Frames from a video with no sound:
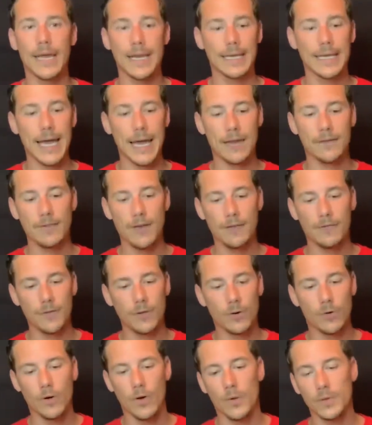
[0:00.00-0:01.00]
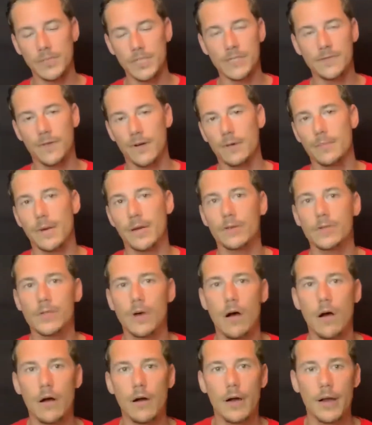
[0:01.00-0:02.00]
And again, if you don't know what these fundamentals
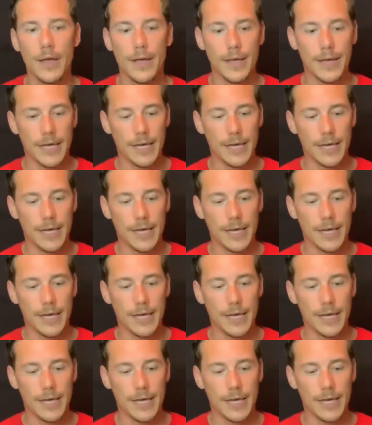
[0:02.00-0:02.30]
are,